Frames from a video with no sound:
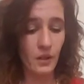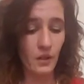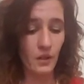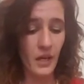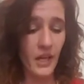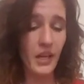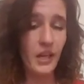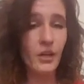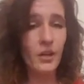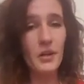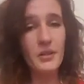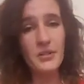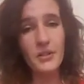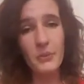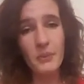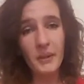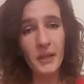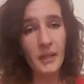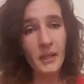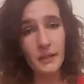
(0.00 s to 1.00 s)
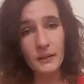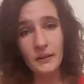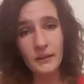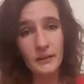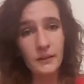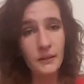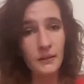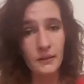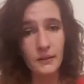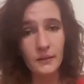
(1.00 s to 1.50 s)
It could also be,
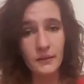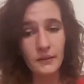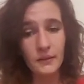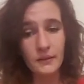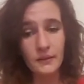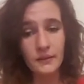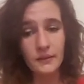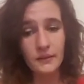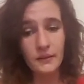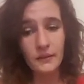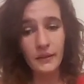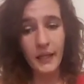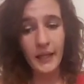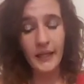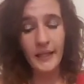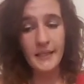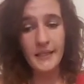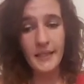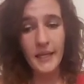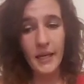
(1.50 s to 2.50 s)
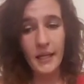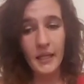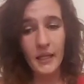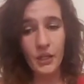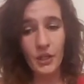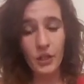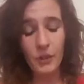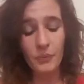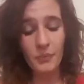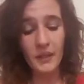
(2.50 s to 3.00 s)
like I said,
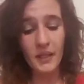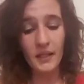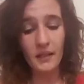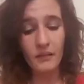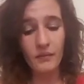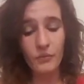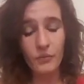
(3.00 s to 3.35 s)
it could be,